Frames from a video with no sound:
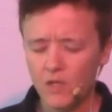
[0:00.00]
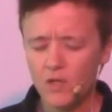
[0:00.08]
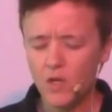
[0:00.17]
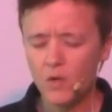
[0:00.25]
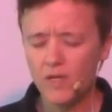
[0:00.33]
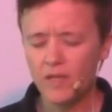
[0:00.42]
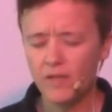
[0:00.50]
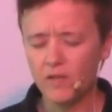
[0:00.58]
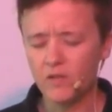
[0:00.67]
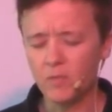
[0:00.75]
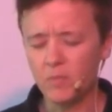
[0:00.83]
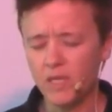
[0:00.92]
Knowing that
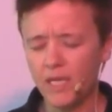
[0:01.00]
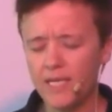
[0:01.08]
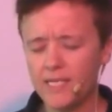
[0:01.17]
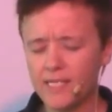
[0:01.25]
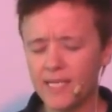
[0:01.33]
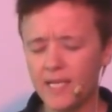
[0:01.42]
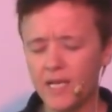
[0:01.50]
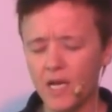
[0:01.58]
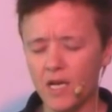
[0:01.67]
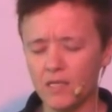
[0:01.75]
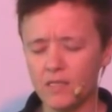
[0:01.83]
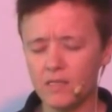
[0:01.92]
there's a place
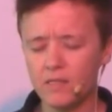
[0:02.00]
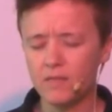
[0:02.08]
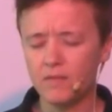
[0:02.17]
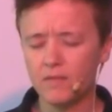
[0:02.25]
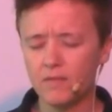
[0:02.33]
in us